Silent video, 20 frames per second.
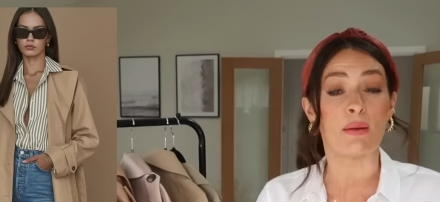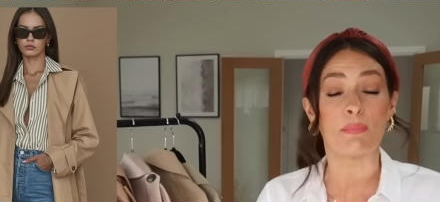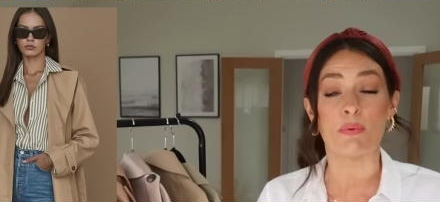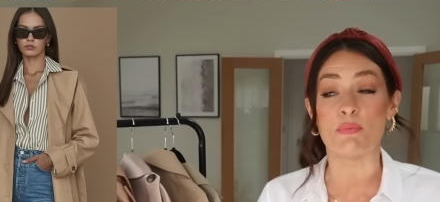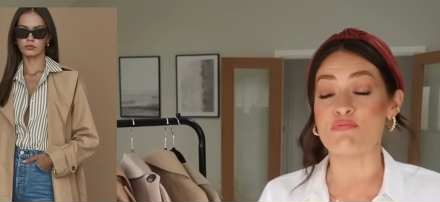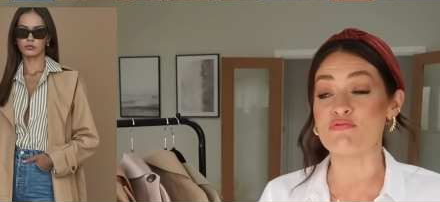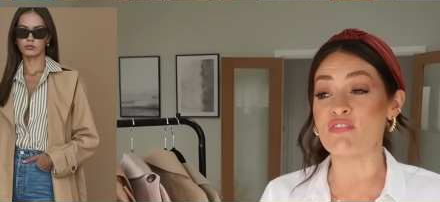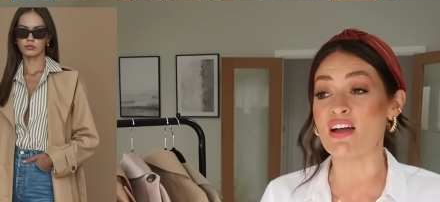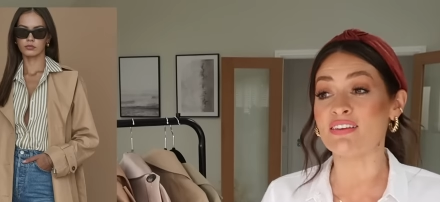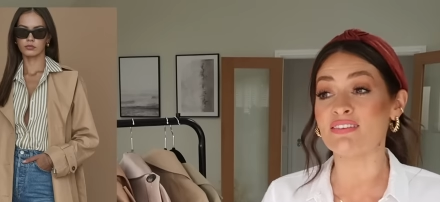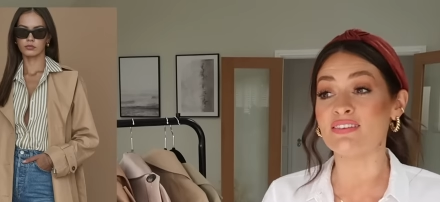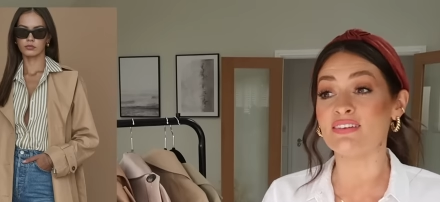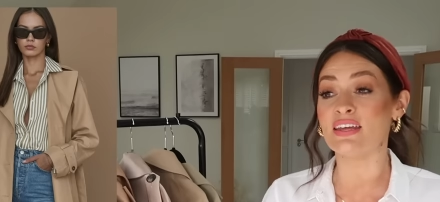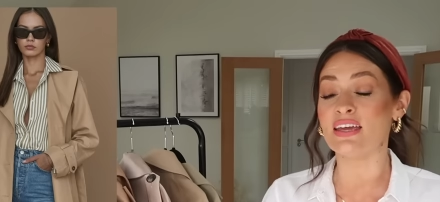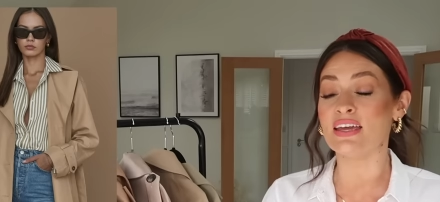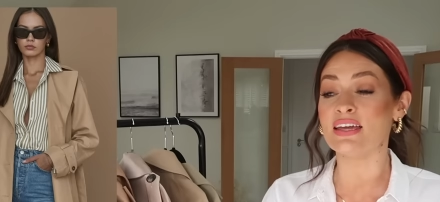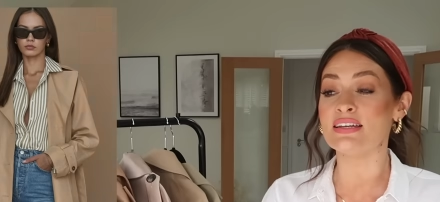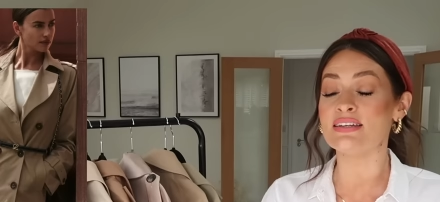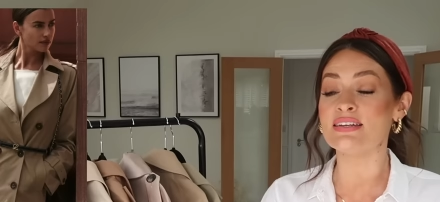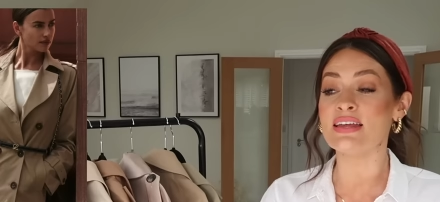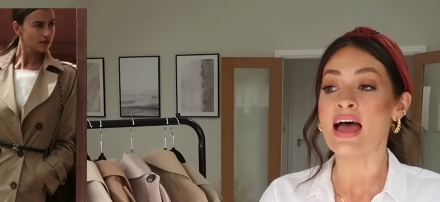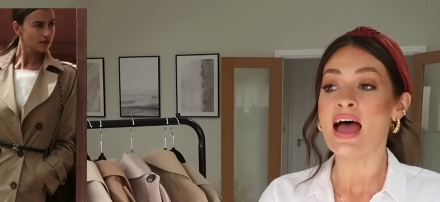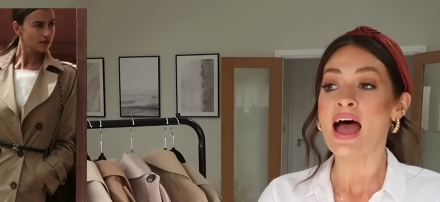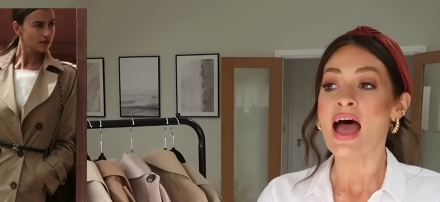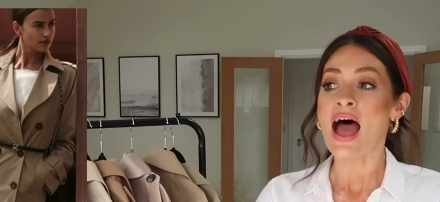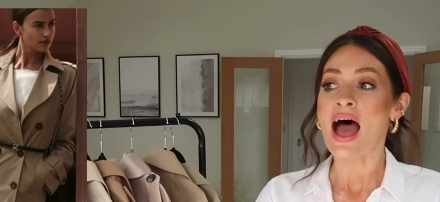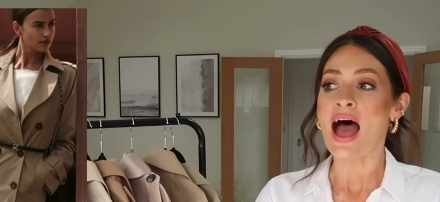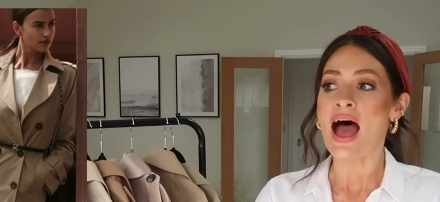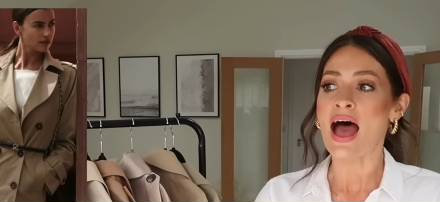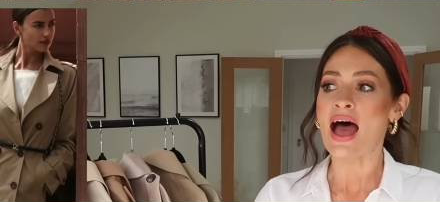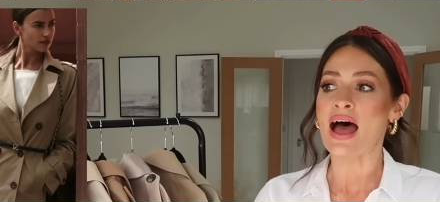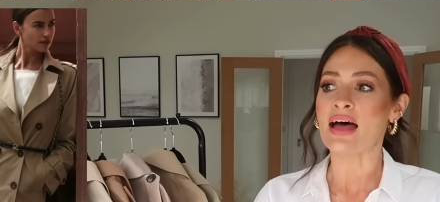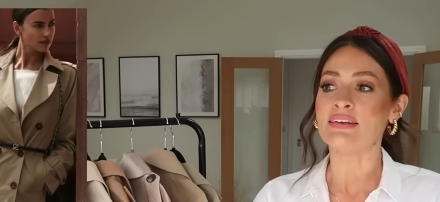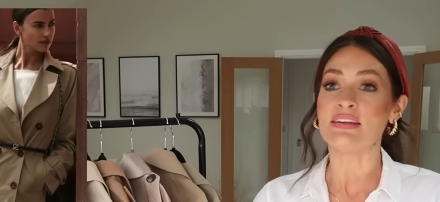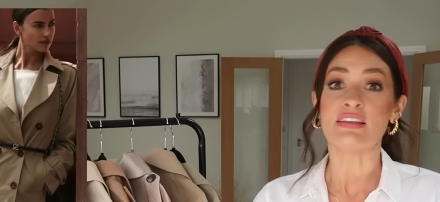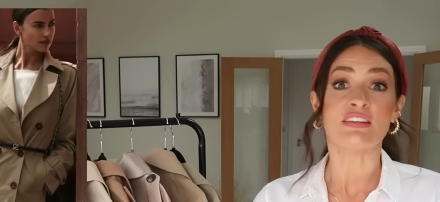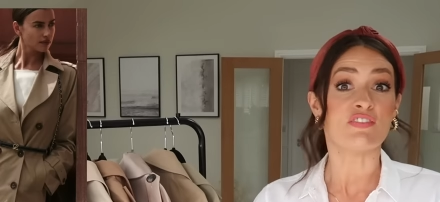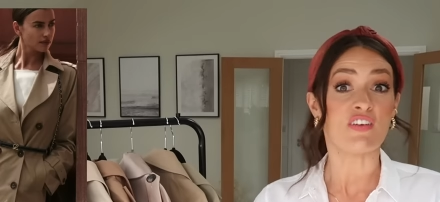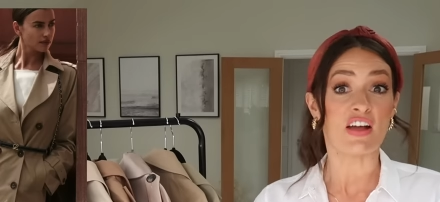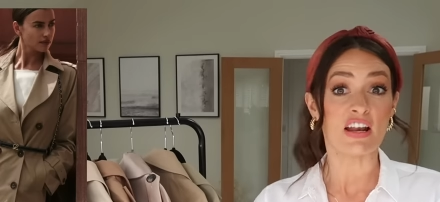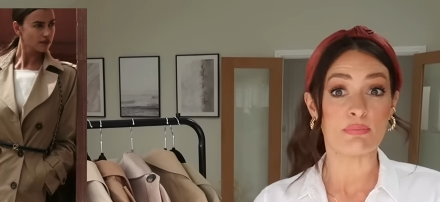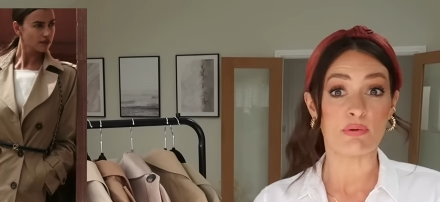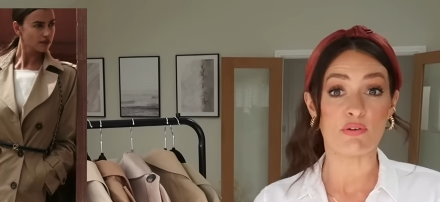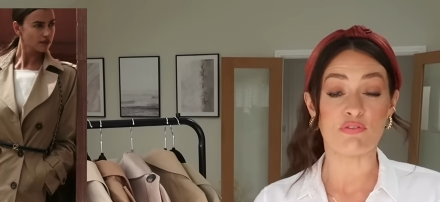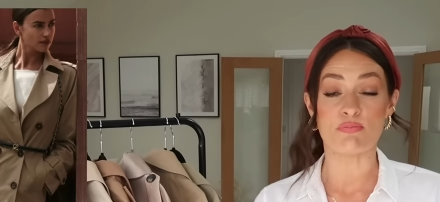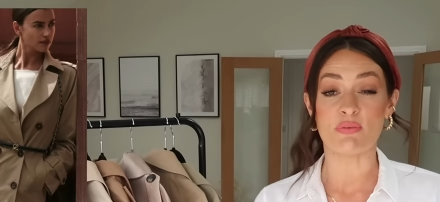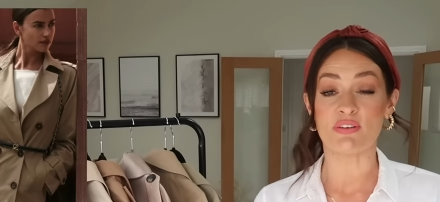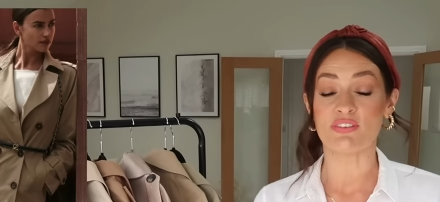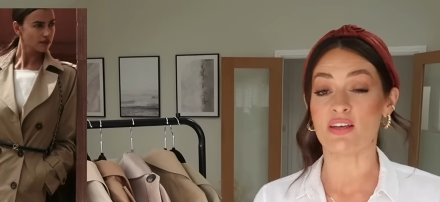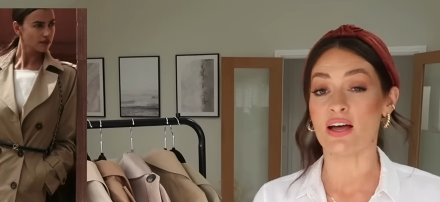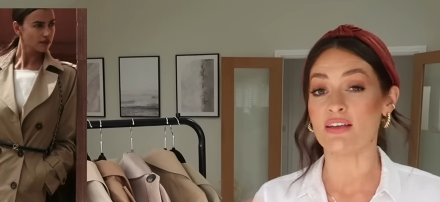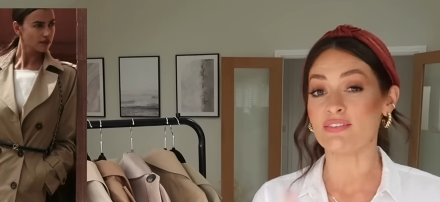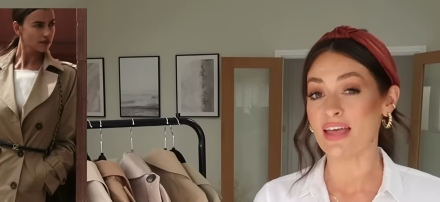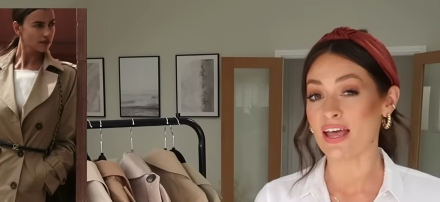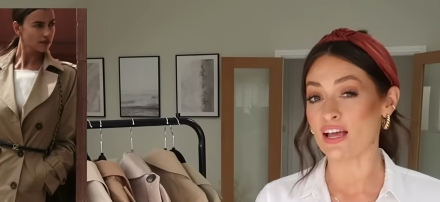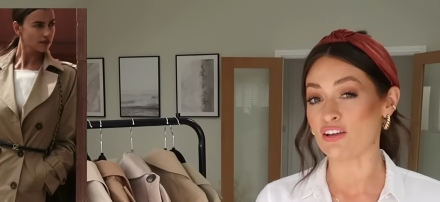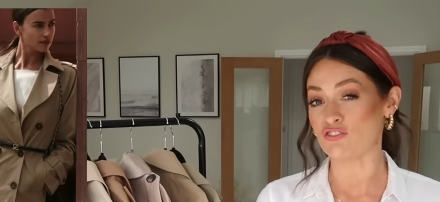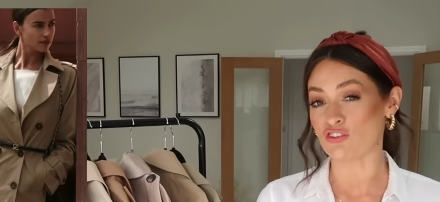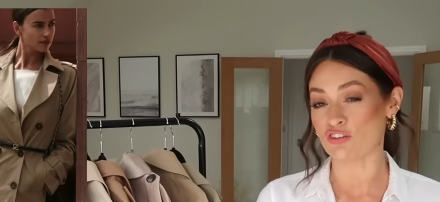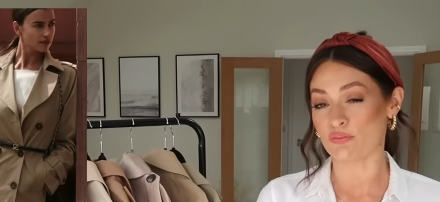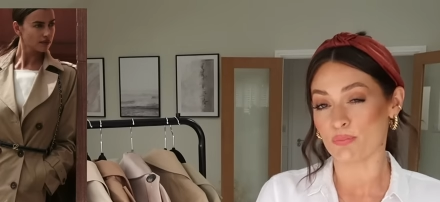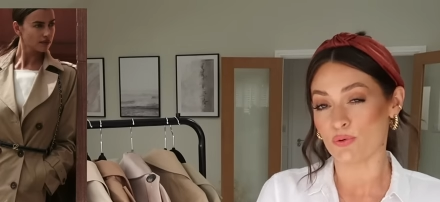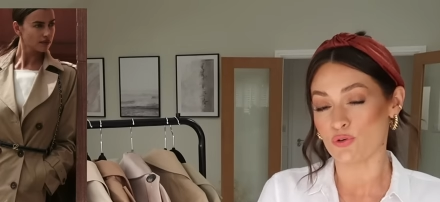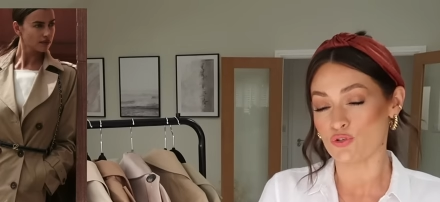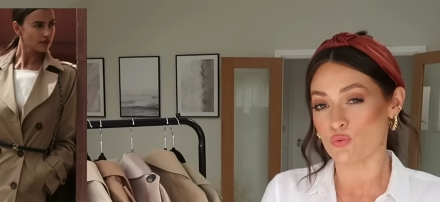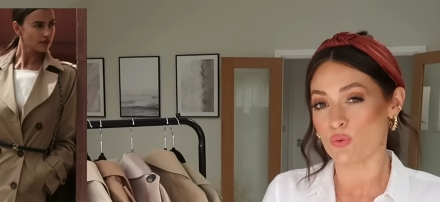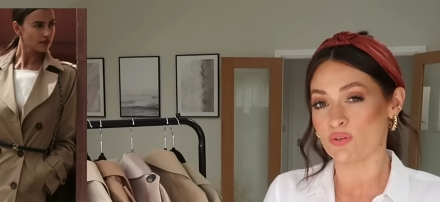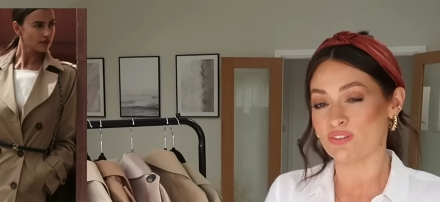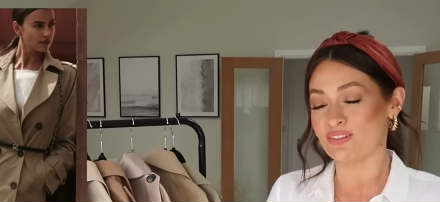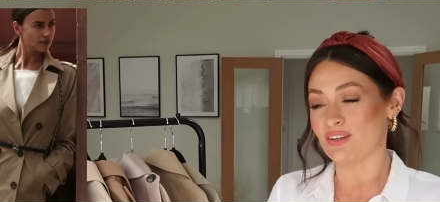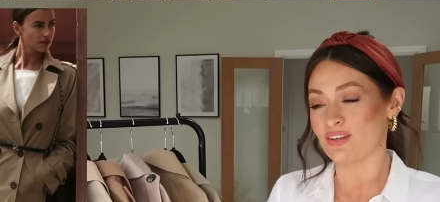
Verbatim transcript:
Speaker 1: double-breasted, and it's available from a size extra small to a